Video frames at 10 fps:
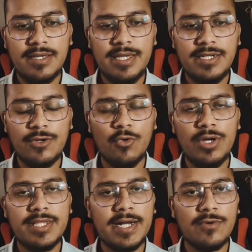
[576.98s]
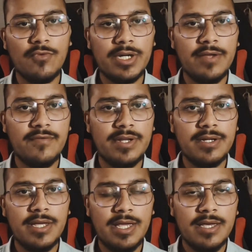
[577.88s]
he told that whatever
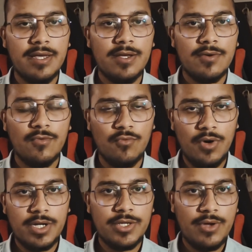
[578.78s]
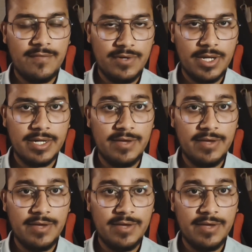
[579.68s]
work you have done,